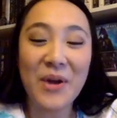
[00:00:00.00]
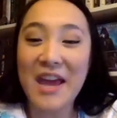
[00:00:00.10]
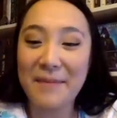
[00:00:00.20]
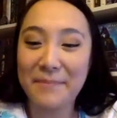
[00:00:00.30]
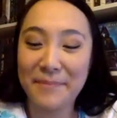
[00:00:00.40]

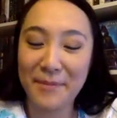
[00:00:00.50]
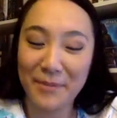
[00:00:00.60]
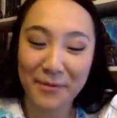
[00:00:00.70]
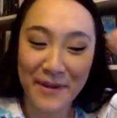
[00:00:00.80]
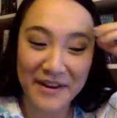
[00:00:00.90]
hate the
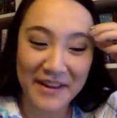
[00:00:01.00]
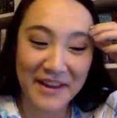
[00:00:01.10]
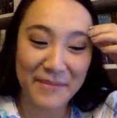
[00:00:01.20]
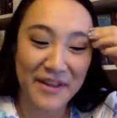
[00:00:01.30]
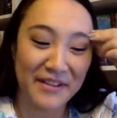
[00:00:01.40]
book by
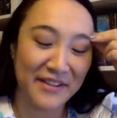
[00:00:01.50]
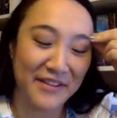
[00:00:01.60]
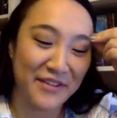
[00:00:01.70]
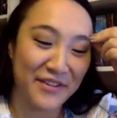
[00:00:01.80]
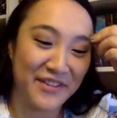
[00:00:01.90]
any means.
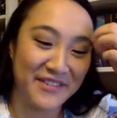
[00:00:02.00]
It's